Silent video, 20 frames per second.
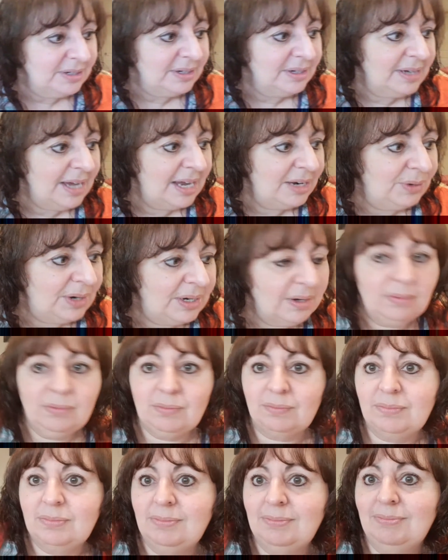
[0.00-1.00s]
how do I, oh,
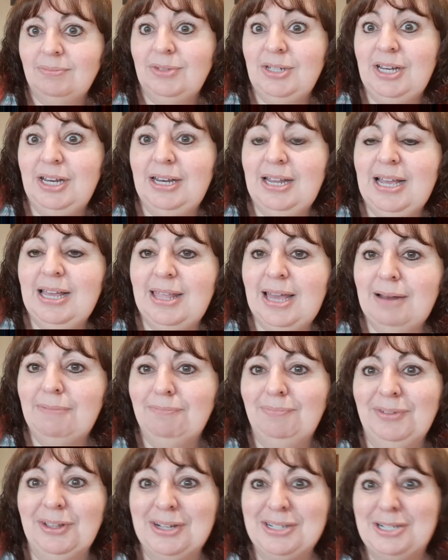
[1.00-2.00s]
you didn't hear that.
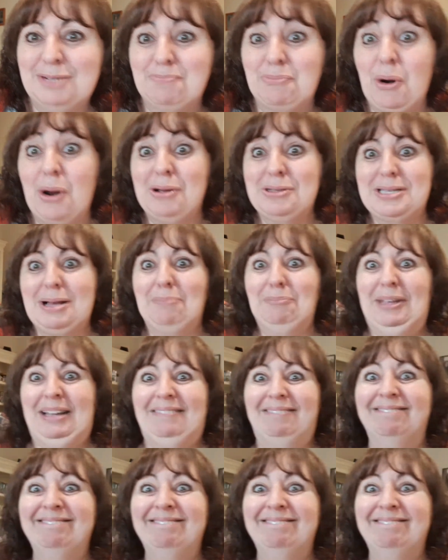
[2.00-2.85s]
Just broke something.